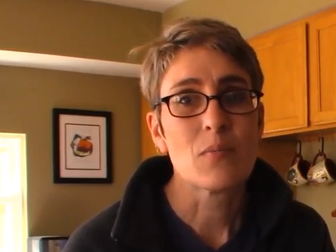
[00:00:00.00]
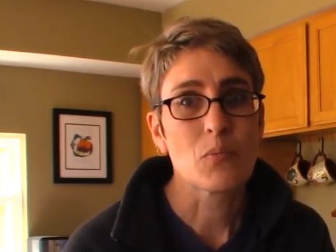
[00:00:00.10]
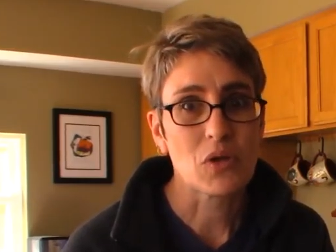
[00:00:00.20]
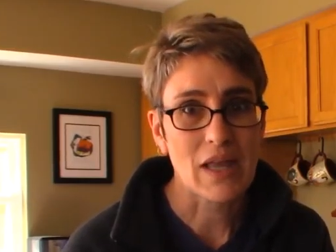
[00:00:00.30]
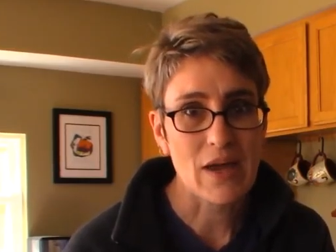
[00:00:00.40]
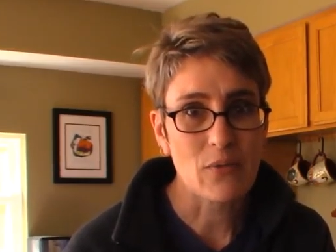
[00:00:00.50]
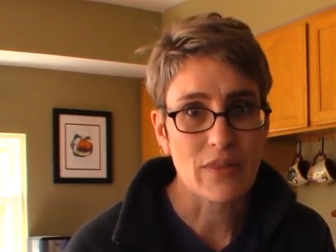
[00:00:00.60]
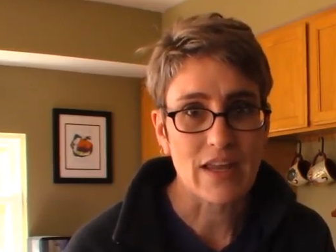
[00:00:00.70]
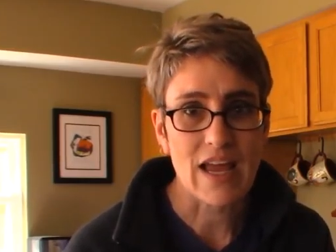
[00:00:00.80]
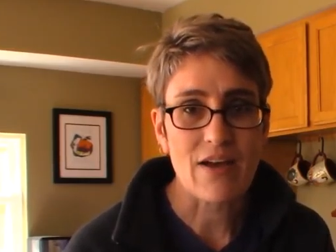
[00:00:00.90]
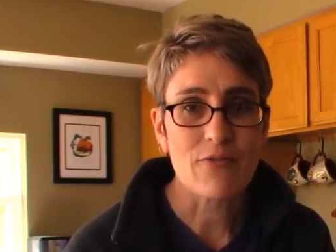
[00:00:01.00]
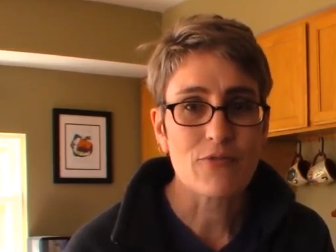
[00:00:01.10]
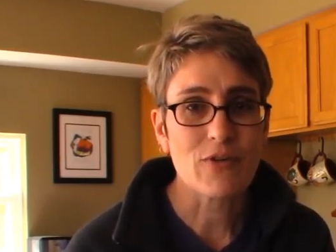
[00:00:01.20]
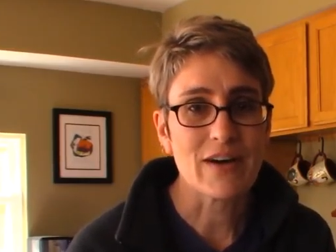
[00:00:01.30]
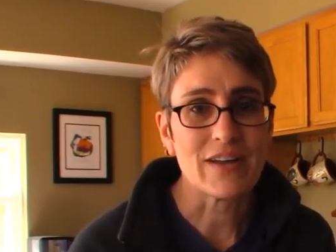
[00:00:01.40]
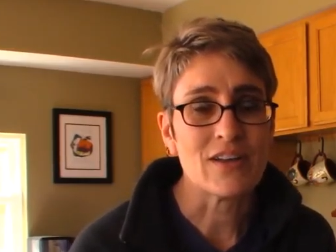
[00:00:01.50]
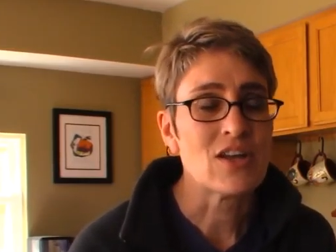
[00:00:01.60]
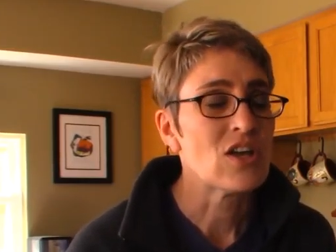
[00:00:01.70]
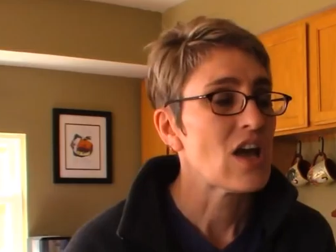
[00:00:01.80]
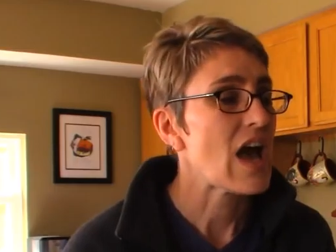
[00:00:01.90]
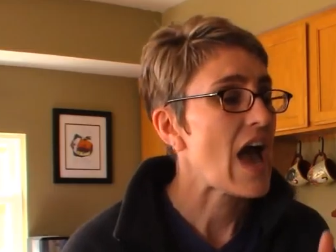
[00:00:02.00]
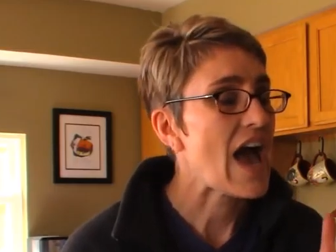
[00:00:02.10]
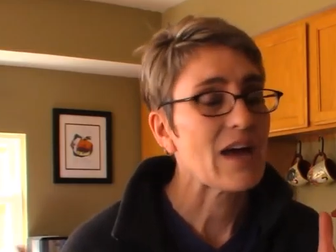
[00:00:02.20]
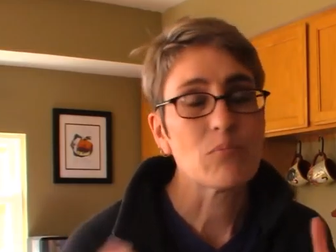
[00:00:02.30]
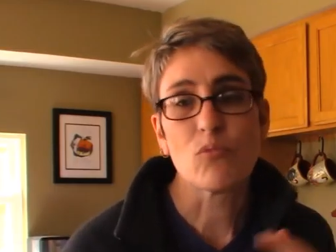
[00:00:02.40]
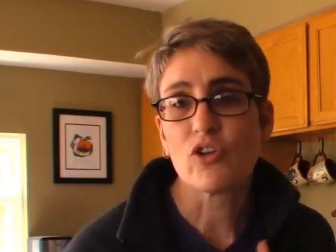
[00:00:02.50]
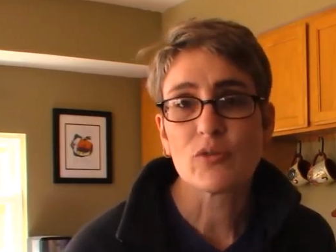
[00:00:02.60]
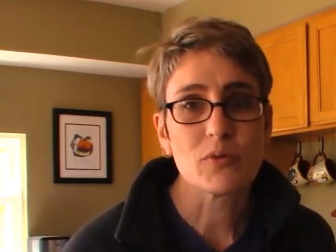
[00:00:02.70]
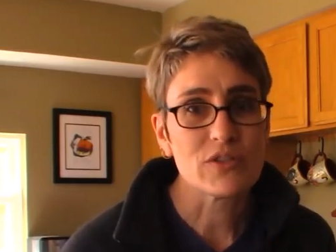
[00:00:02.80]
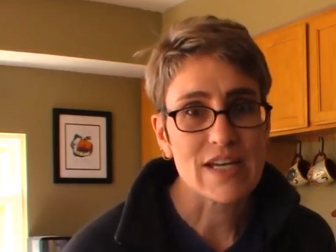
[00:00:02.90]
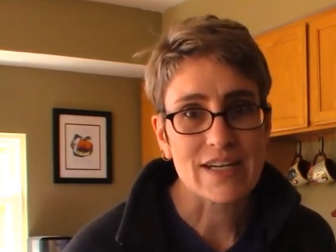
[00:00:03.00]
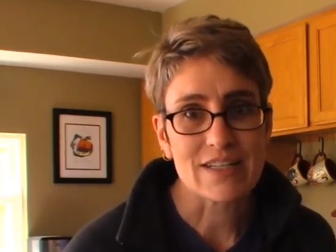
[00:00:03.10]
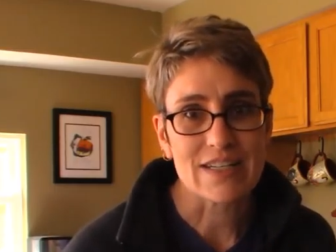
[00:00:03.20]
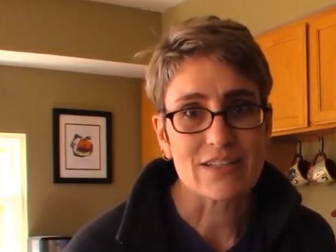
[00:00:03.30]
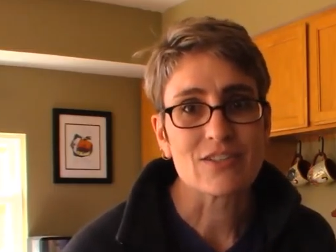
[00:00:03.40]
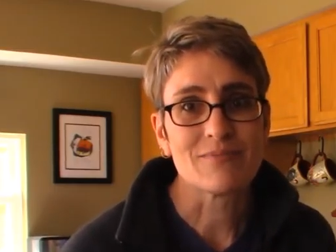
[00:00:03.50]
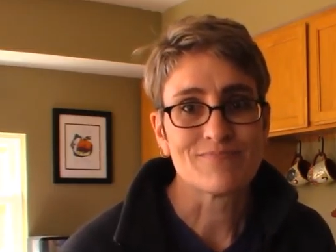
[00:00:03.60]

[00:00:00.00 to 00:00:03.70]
Play with it. Have fun. Add multiple techniques.